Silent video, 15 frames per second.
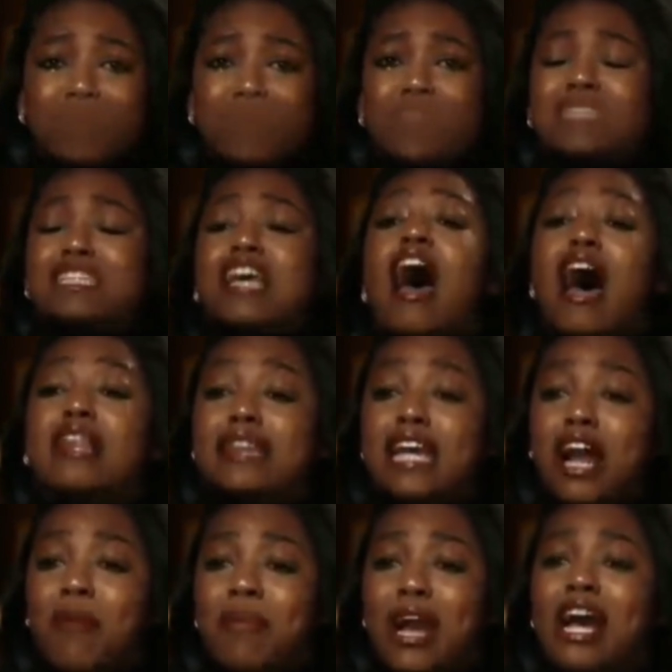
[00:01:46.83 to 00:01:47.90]
You
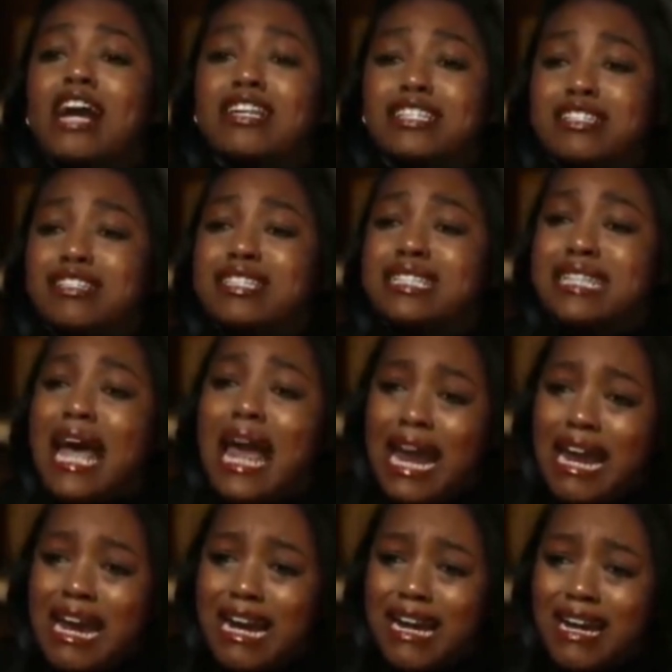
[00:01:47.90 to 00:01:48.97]
know, he said
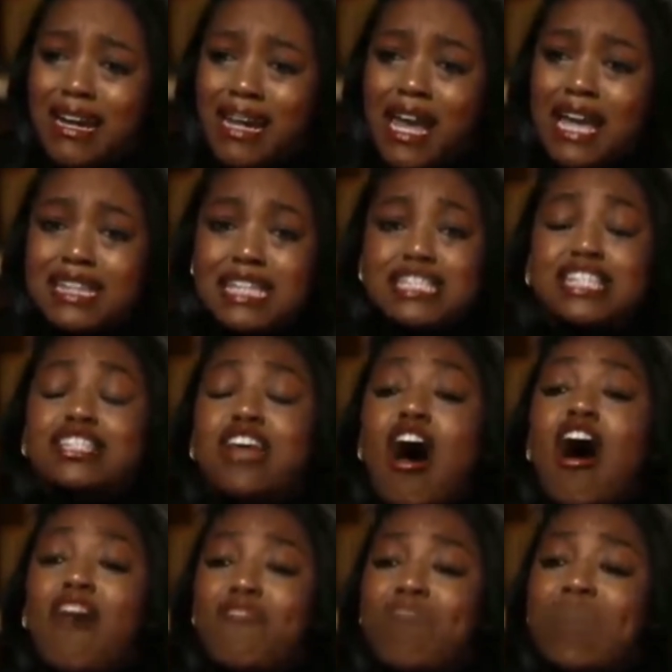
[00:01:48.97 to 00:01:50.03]
he didn't know how to
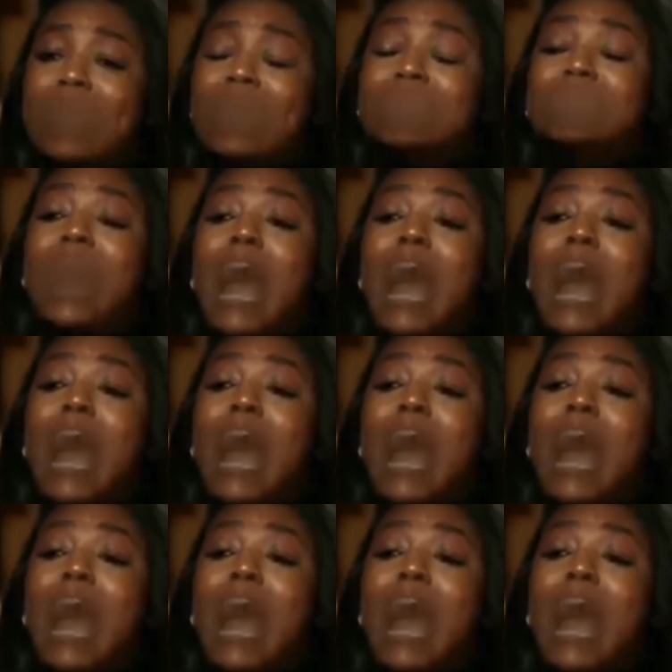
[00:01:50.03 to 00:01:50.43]
read, and